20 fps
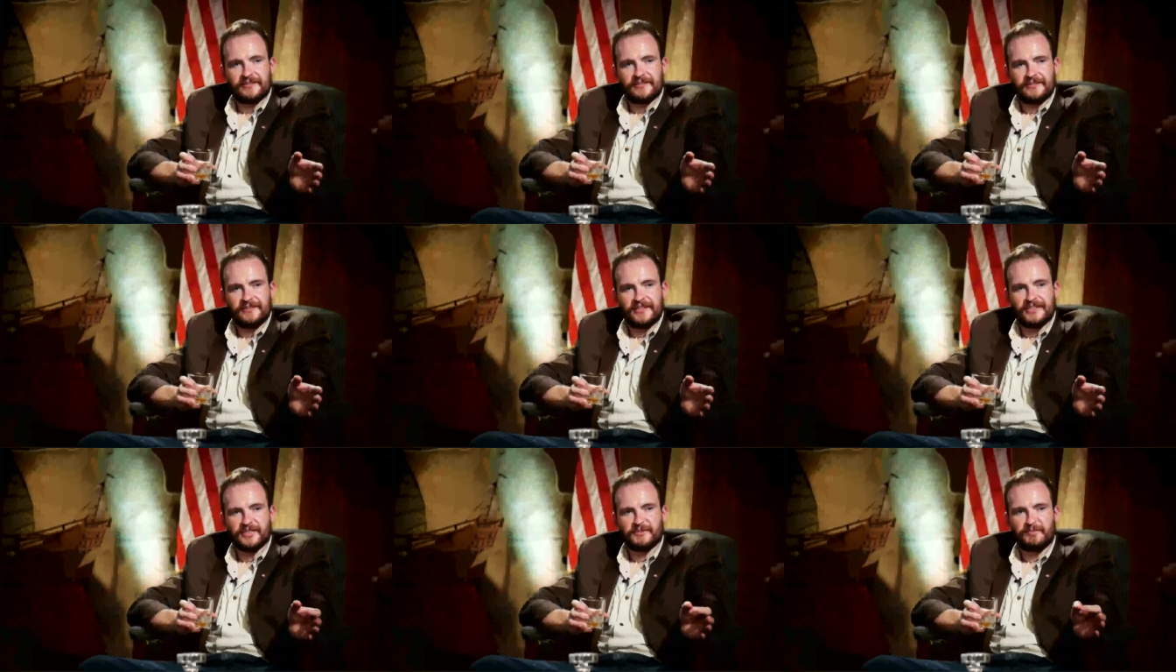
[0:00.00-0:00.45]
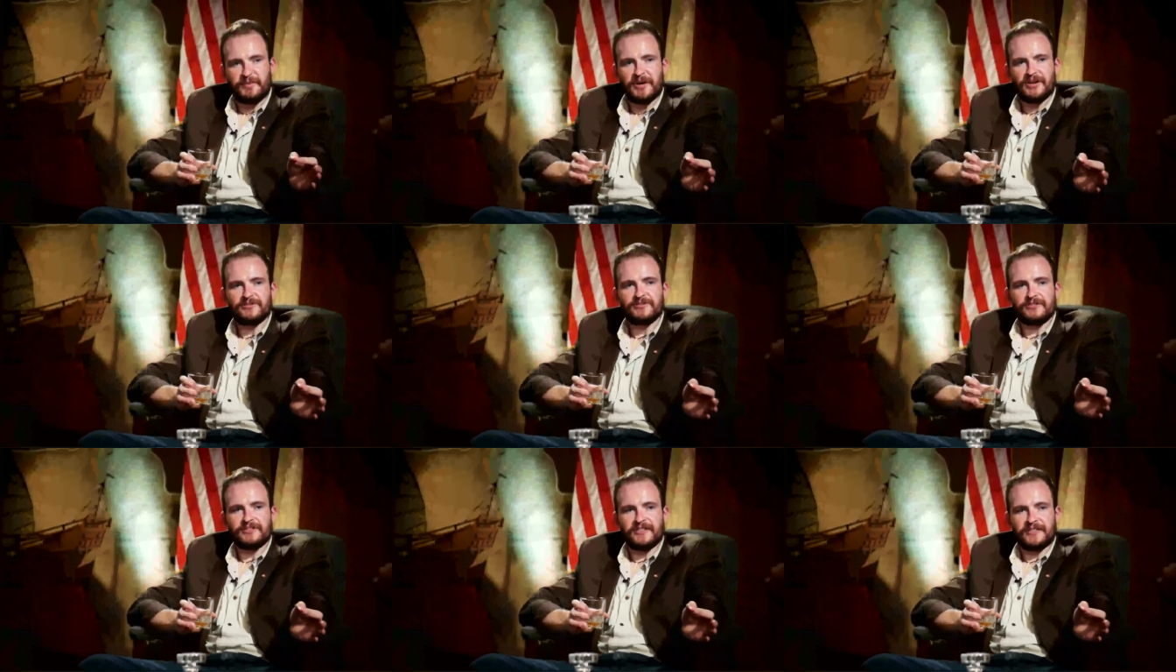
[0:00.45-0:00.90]
a
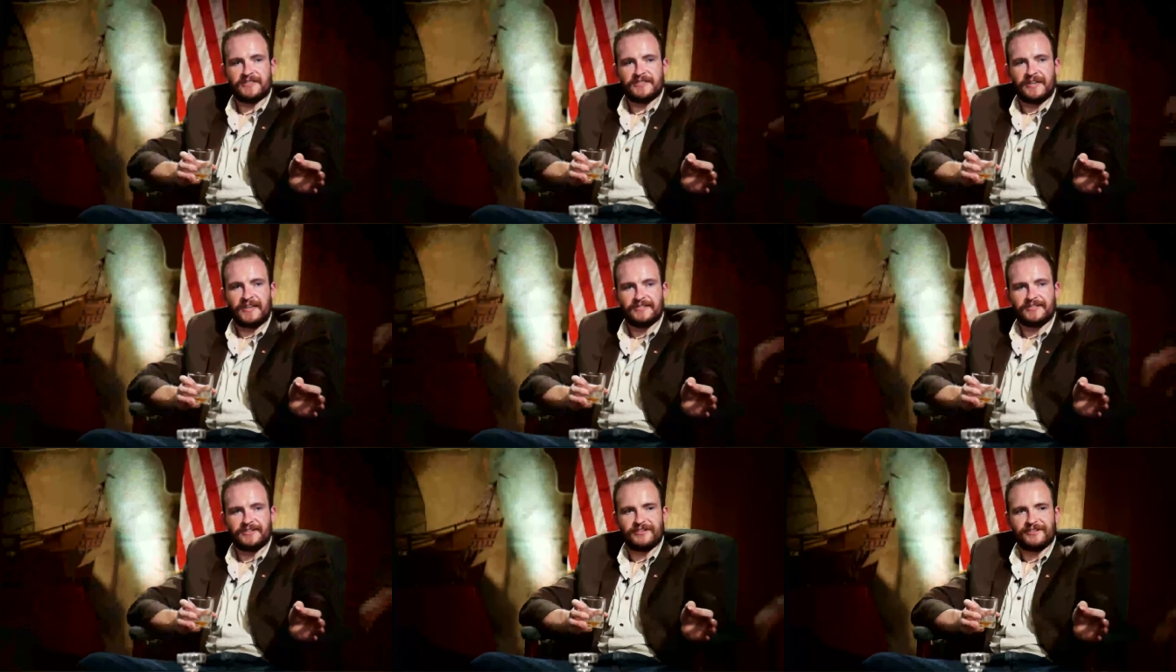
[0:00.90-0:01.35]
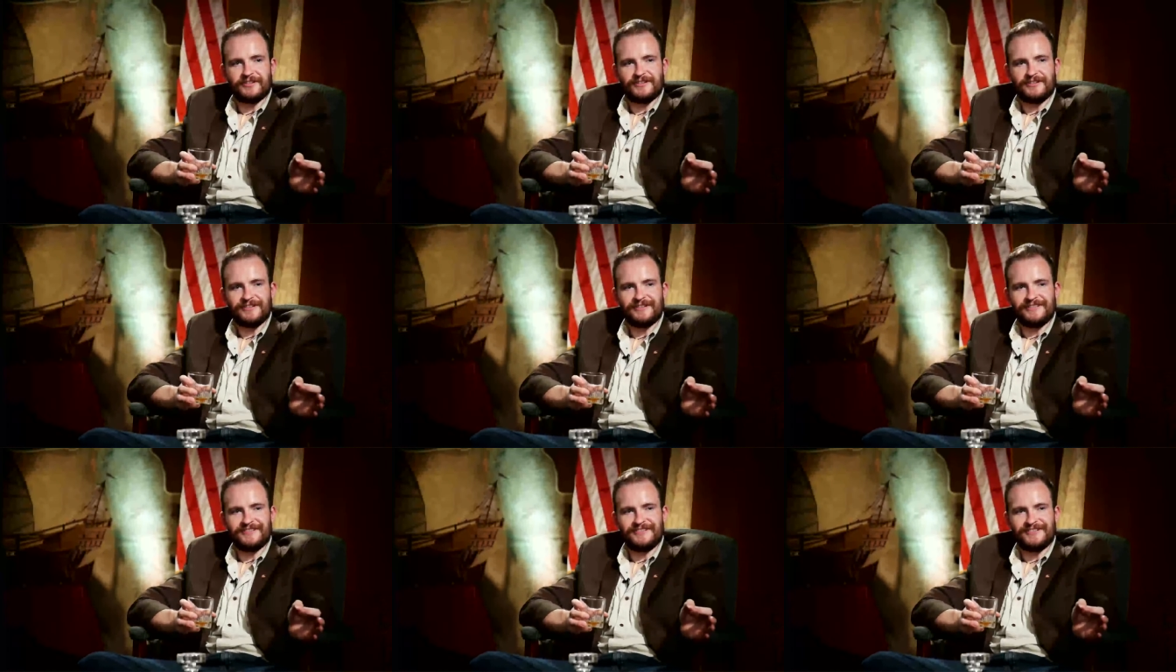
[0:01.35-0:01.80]
spiritual successor
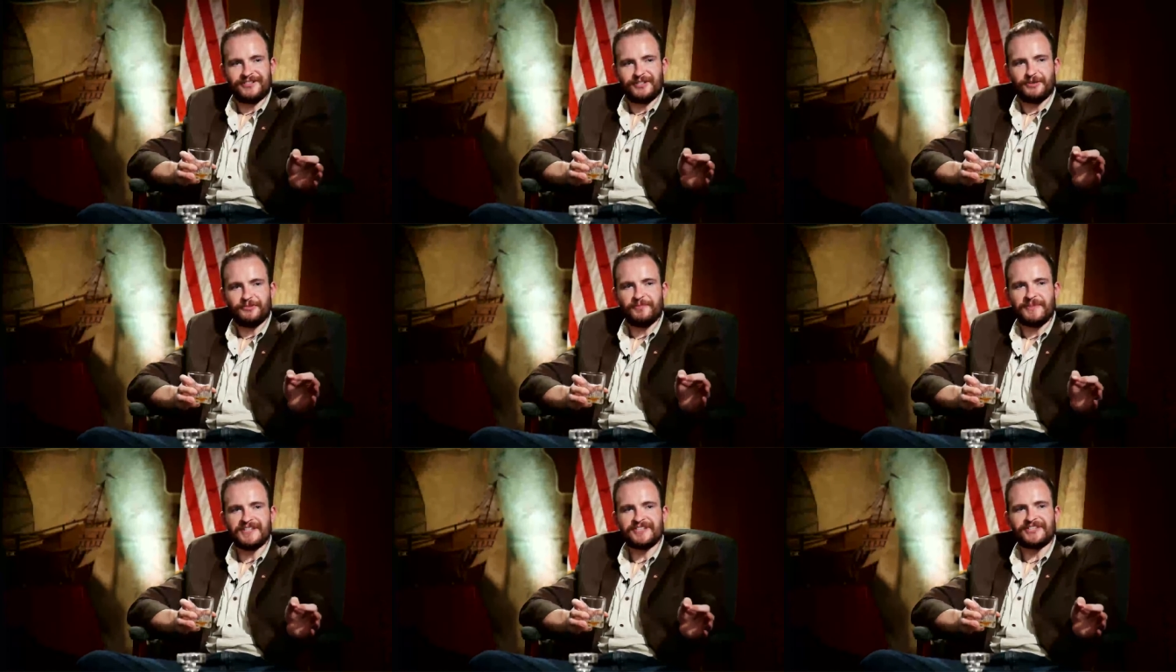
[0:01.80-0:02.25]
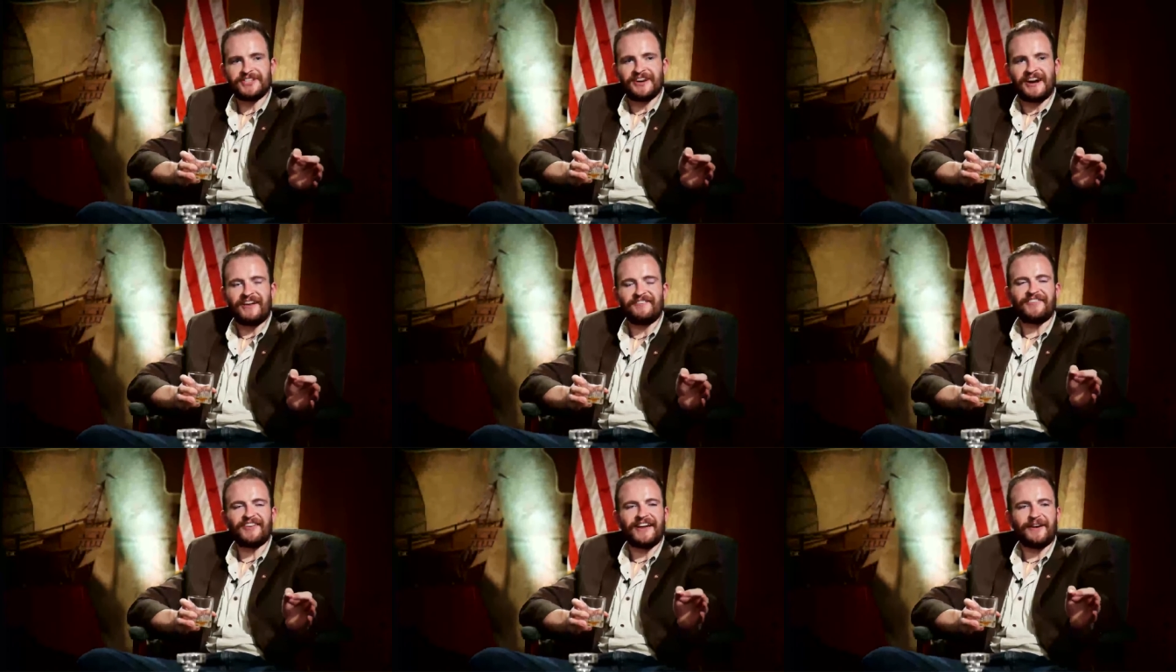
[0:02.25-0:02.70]
yeah. to Mr.
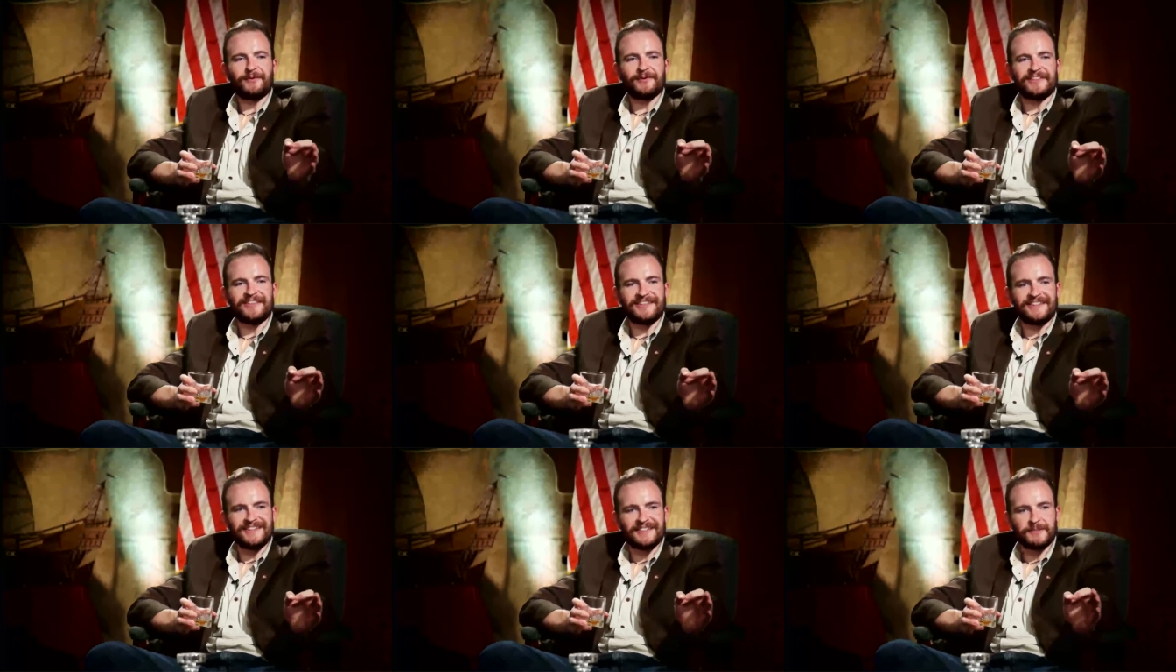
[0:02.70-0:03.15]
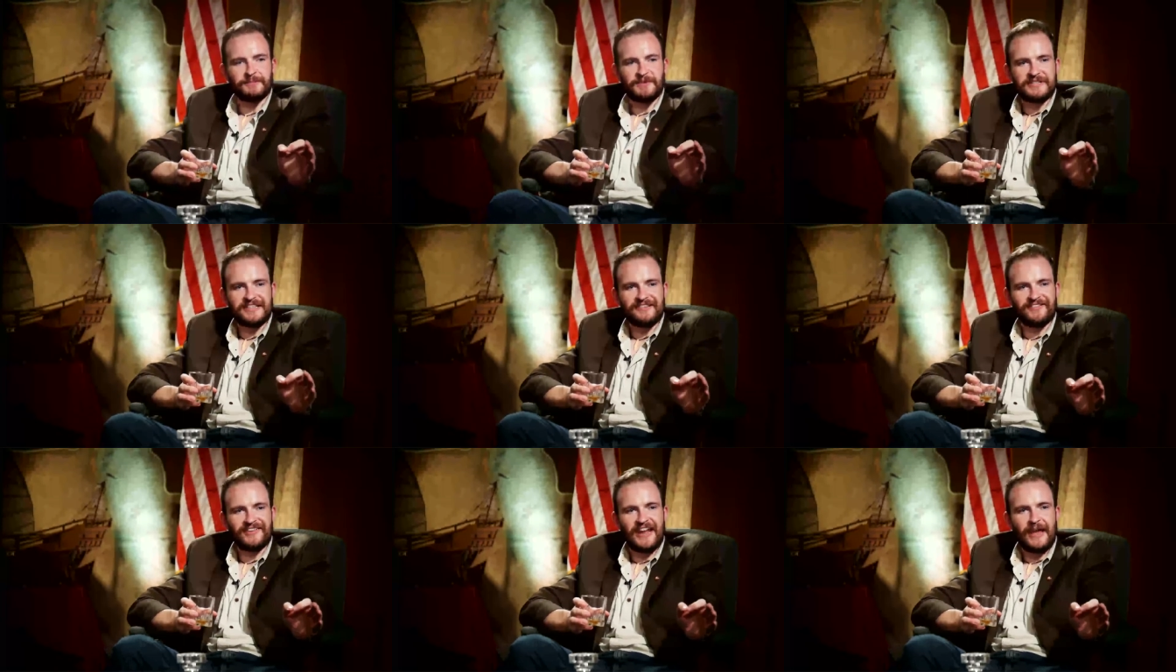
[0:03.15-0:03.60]
I forget what the, the
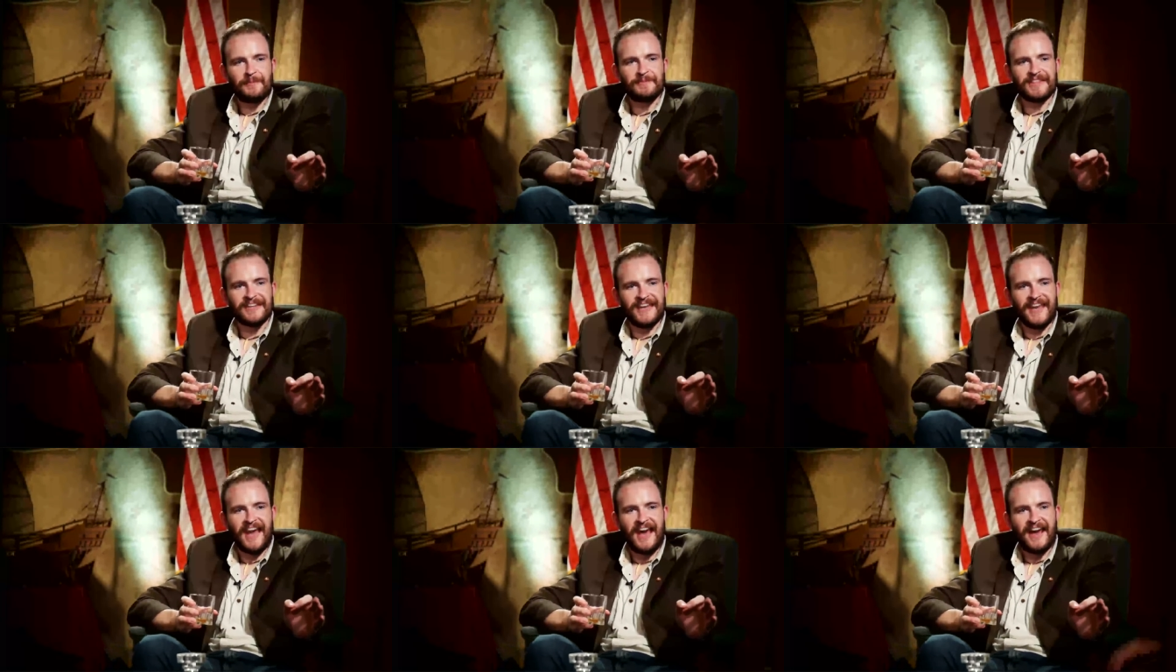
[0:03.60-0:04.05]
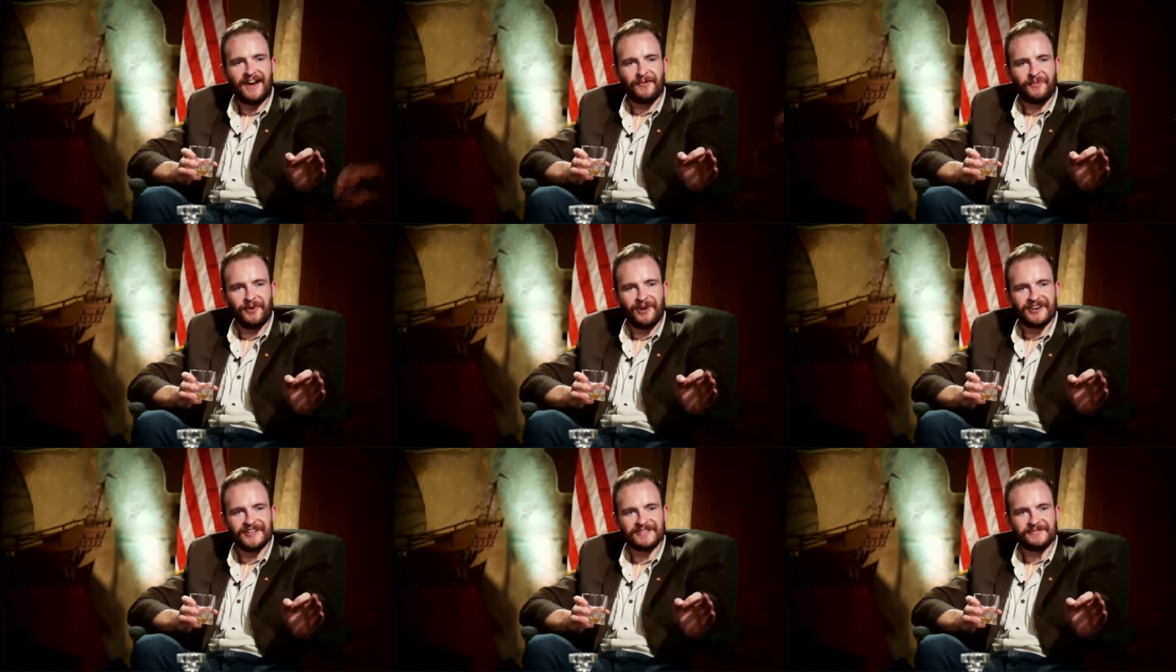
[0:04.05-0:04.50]
specific name of the cat
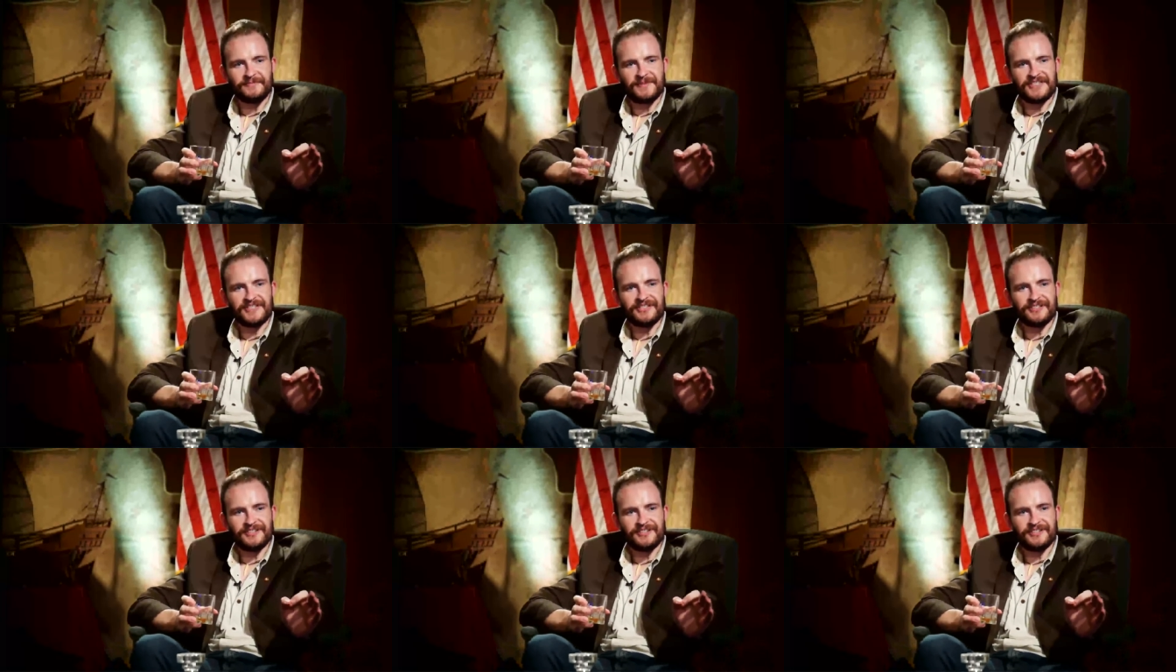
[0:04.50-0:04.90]
was. I Mr. Gotta,